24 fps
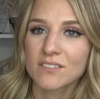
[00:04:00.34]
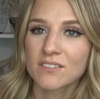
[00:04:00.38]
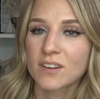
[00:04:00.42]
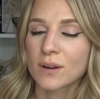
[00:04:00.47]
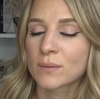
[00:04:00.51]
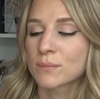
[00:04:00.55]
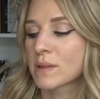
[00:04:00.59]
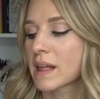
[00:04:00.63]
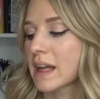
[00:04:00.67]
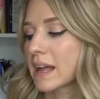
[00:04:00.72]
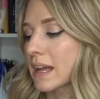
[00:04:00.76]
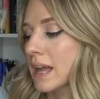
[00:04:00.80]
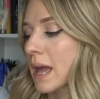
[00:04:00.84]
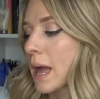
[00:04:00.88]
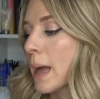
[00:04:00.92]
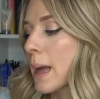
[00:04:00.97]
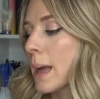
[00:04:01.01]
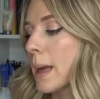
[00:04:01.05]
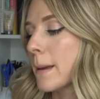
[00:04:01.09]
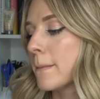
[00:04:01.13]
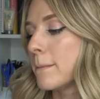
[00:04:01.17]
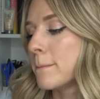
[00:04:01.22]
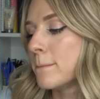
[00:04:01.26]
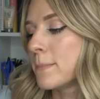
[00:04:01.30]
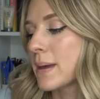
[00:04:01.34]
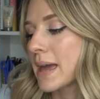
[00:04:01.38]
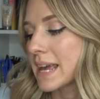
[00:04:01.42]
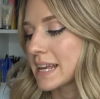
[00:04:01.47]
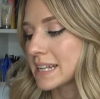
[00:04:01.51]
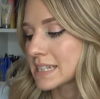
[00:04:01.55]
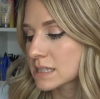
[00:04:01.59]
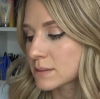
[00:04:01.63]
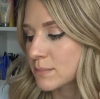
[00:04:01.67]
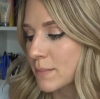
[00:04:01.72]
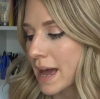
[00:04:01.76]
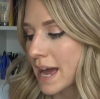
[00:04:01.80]
from like
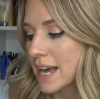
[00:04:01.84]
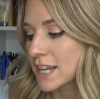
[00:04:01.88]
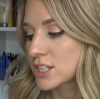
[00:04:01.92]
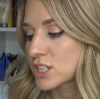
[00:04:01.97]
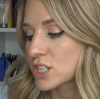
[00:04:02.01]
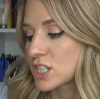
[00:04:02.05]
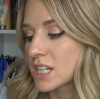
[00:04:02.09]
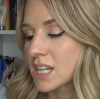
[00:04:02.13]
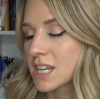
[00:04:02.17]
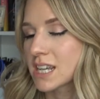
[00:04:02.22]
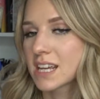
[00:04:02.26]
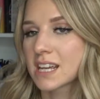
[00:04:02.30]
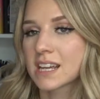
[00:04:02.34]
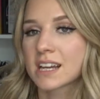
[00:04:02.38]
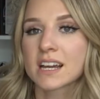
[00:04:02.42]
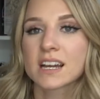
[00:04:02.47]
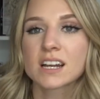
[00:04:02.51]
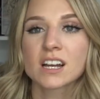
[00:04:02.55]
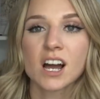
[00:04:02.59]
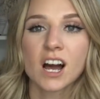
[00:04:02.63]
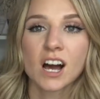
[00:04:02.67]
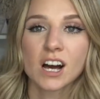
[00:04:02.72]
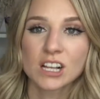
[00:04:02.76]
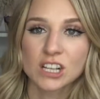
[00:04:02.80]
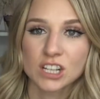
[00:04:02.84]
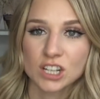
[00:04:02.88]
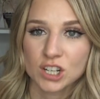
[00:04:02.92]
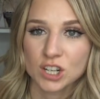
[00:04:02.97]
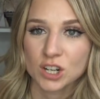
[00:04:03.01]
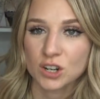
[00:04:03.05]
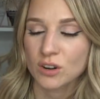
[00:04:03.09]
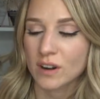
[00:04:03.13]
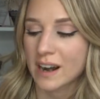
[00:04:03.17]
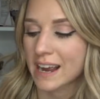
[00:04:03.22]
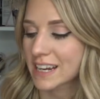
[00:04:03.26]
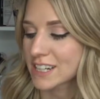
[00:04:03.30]
base matching, color
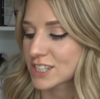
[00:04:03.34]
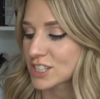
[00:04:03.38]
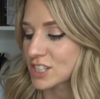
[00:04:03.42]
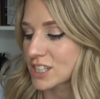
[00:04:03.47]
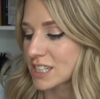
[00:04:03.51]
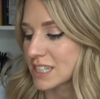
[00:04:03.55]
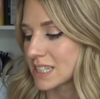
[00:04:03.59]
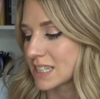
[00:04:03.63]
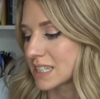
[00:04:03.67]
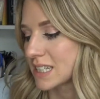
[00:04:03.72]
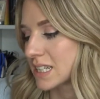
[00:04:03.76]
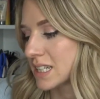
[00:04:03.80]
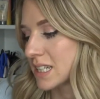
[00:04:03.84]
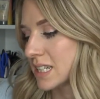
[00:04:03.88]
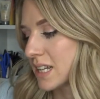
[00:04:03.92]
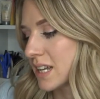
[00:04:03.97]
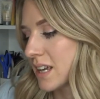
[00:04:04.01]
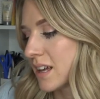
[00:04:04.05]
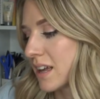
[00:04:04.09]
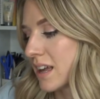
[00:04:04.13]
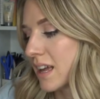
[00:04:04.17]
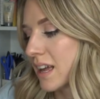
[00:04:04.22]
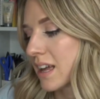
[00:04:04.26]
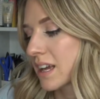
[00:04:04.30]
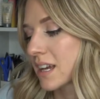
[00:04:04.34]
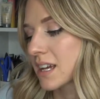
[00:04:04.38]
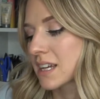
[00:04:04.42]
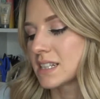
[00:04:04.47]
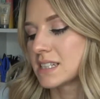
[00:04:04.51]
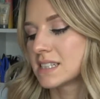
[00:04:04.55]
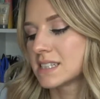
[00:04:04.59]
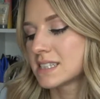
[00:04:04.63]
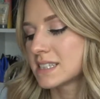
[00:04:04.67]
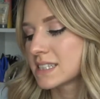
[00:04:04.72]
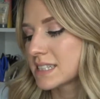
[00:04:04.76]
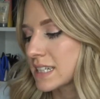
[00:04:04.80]
correction,
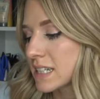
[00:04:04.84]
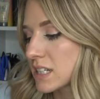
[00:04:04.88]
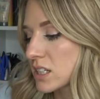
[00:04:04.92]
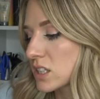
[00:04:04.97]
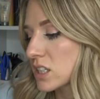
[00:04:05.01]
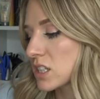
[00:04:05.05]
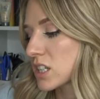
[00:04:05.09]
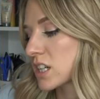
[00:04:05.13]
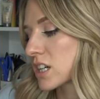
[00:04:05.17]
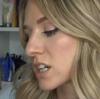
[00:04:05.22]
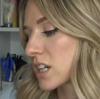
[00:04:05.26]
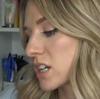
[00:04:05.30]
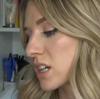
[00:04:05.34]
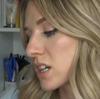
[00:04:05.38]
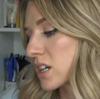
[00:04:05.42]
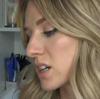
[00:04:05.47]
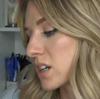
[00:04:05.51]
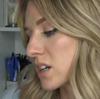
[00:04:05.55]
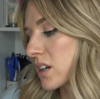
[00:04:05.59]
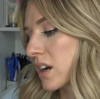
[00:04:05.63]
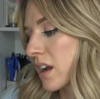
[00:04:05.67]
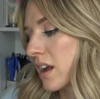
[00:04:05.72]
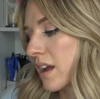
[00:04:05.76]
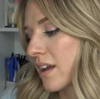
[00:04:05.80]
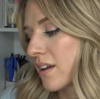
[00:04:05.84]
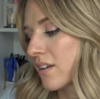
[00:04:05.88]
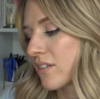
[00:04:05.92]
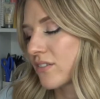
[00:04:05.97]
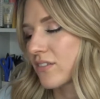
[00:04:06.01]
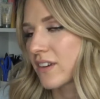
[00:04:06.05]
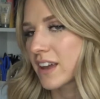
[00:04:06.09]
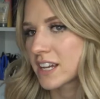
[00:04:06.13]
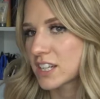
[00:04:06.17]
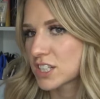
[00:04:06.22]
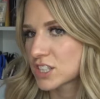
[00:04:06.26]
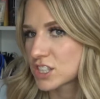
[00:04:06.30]
concealer,
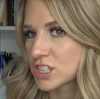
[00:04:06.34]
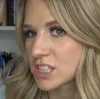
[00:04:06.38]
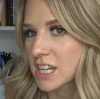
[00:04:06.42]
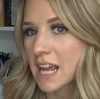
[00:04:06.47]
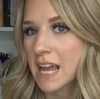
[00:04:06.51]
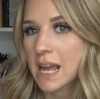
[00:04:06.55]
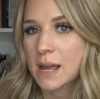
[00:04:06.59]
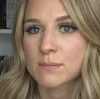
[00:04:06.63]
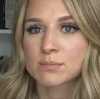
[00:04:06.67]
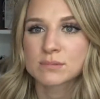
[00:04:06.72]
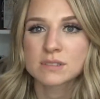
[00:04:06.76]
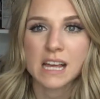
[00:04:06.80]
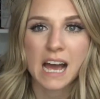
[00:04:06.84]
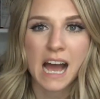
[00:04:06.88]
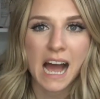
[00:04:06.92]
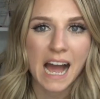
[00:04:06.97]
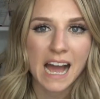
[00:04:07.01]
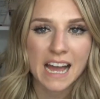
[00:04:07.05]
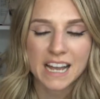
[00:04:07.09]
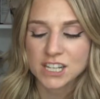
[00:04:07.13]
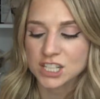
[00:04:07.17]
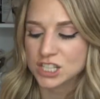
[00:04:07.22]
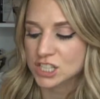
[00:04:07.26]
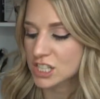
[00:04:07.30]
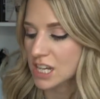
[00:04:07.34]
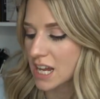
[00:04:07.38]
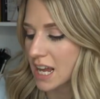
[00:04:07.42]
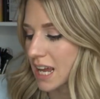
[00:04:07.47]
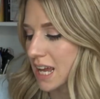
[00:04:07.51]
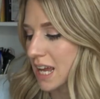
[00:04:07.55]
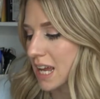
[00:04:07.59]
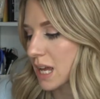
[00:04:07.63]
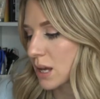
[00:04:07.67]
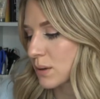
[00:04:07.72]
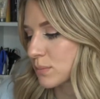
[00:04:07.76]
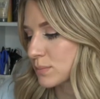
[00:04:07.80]
face shapes, eye
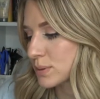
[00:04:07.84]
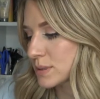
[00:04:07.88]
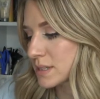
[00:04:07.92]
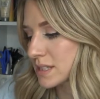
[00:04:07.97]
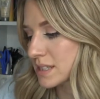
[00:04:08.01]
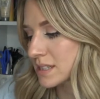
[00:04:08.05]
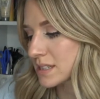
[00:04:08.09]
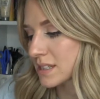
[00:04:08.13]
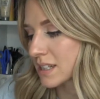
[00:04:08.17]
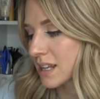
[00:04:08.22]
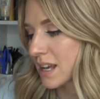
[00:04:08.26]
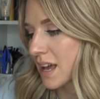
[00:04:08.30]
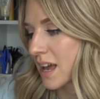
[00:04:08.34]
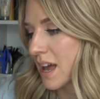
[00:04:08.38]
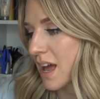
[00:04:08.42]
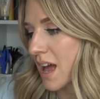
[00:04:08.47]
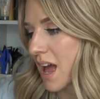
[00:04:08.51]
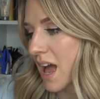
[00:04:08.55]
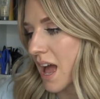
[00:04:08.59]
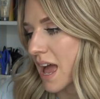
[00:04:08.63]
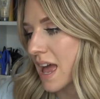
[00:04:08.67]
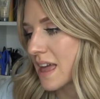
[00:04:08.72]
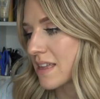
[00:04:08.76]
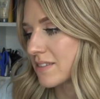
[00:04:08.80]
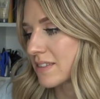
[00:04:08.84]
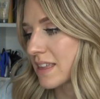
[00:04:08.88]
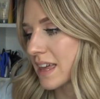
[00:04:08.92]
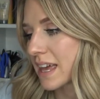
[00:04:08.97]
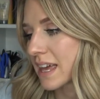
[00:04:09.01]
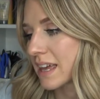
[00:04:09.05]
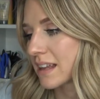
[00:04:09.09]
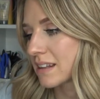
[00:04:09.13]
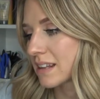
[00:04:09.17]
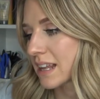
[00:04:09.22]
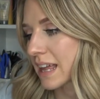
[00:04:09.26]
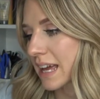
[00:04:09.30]
shapes, and
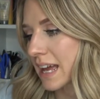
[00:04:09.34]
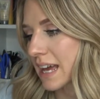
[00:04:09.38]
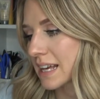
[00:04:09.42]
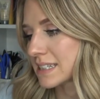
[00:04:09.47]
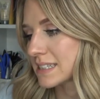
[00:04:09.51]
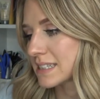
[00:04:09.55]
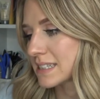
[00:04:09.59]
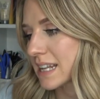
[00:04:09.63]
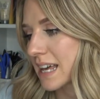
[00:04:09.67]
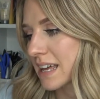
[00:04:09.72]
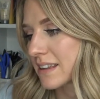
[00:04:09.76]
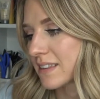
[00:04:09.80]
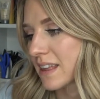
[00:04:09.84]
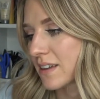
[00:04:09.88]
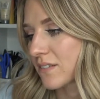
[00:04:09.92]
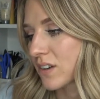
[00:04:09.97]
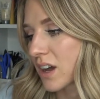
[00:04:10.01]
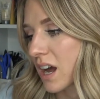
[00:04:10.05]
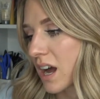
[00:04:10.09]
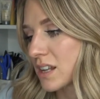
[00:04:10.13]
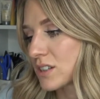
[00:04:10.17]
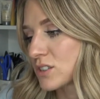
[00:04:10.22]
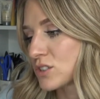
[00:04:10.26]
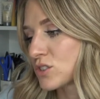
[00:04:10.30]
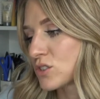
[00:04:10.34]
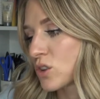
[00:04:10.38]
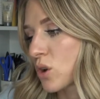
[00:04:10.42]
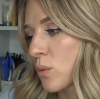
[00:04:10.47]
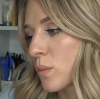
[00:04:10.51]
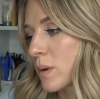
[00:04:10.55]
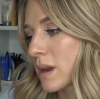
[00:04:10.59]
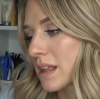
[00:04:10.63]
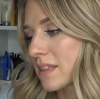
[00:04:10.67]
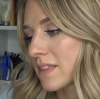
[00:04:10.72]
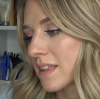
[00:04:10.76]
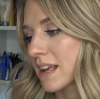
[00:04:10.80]
then, like I said, they've got so
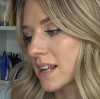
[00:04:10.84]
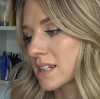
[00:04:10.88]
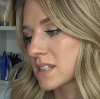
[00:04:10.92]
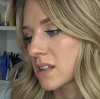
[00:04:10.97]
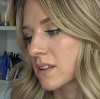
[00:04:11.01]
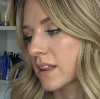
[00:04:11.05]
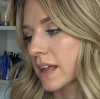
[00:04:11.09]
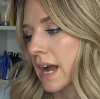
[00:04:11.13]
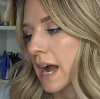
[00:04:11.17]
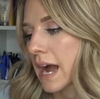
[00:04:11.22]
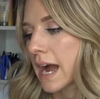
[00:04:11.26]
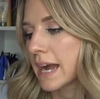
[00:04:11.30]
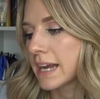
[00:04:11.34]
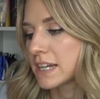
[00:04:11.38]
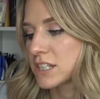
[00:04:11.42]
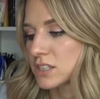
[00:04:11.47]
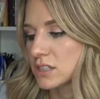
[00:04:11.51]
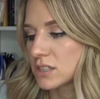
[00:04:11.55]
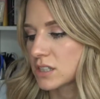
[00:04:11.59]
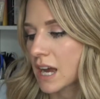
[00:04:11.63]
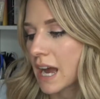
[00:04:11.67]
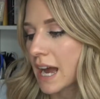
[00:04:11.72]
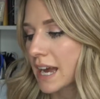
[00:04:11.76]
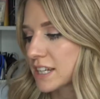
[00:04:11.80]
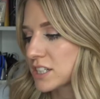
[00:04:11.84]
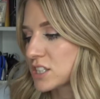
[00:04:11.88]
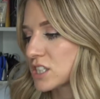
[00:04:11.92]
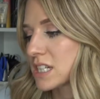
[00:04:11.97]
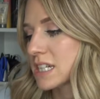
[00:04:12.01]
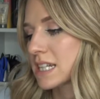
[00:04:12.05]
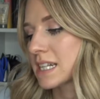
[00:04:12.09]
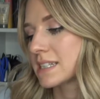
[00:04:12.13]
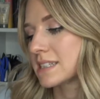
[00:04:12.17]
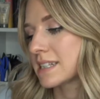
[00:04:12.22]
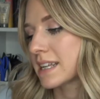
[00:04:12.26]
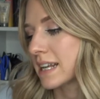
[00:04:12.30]
many things on like hy
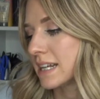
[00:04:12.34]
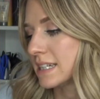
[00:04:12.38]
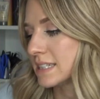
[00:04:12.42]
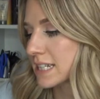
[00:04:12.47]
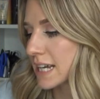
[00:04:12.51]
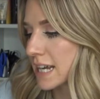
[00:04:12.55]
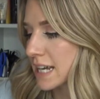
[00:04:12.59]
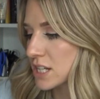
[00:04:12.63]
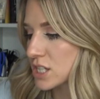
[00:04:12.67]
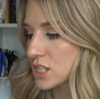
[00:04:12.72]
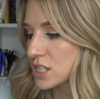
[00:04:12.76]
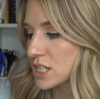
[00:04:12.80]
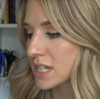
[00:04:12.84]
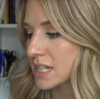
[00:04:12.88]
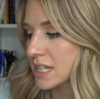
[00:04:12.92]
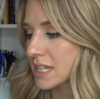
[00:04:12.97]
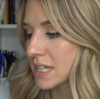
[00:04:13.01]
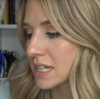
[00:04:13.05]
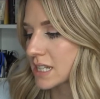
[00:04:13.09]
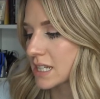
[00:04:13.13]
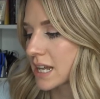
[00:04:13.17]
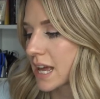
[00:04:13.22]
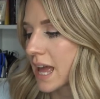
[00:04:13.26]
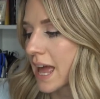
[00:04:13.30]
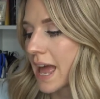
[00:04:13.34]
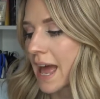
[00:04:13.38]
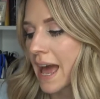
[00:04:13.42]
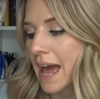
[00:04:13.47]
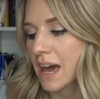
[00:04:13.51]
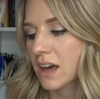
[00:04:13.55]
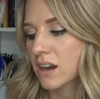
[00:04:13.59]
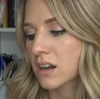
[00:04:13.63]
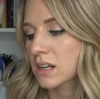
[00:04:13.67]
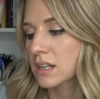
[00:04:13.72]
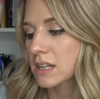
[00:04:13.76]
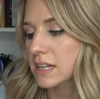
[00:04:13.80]
hygiene and sanitation,
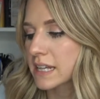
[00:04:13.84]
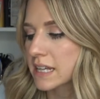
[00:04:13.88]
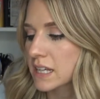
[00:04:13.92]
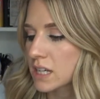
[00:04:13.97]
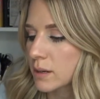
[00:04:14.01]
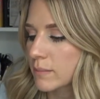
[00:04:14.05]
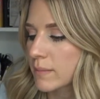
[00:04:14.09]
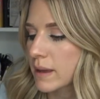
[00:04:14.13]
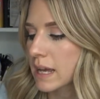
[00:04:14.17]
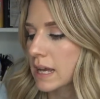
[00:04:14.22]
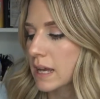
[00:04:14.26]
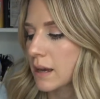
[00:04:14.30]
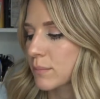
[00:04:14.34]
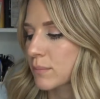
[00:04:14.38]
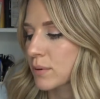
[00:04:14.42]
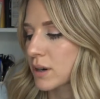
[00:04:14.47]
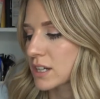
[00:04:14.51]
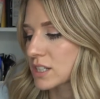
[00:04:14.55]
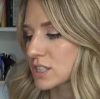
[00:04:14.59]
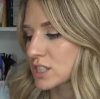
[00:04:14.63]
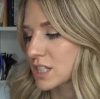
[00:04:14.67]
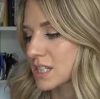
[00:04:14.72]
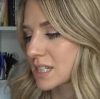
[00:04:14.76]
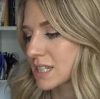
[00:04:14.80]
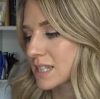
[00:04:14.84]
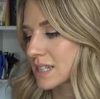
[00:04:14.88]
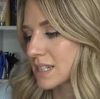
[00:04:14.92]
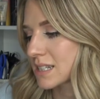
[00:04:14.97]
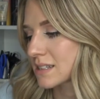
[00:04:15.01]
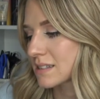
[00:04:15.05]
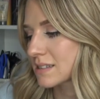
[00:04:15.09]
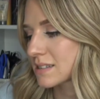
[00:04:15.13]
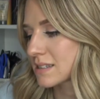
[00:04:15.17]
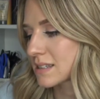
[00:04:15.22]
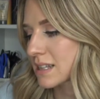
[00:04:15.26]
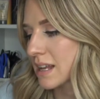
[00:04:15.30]
how to clean your makeup
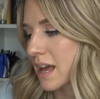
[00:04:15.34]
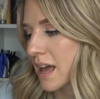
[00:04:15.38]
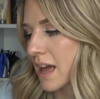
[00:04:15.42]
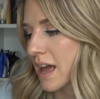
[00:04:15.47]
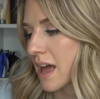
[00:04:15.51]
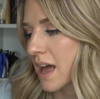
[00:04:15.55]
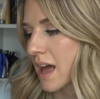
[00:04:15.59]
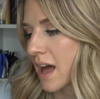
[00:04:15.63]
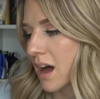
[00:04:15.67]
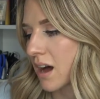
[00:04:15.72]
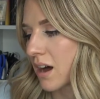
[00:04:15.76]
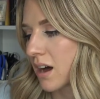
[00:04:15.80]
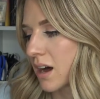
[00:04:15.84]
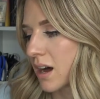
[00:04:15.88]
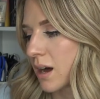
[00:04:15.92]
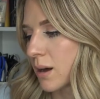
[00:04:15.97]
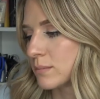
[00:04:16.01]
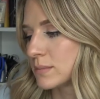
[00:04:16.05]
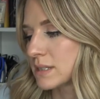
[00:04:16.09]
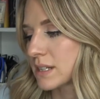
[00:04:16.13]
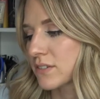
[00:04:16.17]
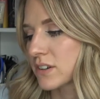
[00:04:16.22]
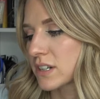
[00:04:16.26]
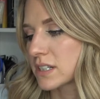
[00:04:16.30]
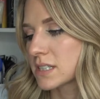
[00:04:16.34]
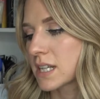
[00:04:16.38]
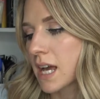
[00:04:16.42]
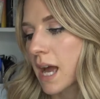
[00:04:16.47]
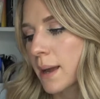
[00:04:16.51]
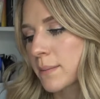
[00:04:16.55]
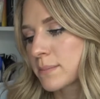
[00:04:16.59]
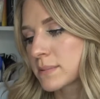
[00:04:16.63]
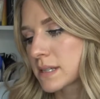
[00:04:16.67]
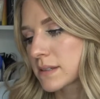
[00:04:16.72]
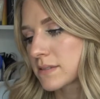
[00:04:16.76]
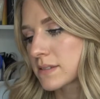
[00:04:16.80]
brushes, um, different
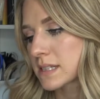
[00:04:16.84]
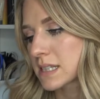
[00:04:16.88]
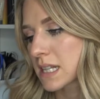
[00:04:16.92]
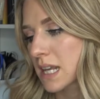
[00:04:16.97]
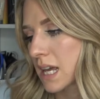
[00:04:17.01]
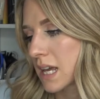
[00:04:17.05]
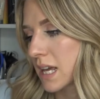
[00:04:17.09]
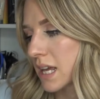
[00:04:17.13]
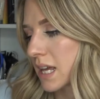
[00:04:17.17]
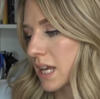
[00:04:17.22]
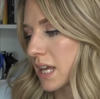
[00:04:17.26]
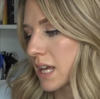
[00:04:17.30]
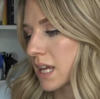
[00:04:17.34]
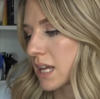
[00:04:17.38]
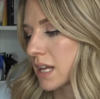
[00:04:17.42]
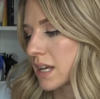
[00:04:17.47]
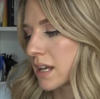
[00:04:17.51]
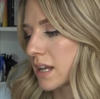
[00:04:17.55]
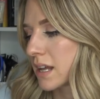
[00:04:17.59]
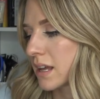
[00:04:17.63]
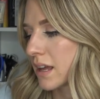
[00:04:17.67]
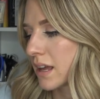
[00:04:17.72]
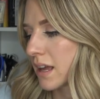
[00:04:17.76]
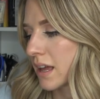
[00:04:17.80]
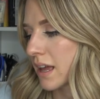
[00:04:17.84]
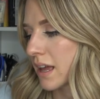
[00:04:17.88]
types of skin,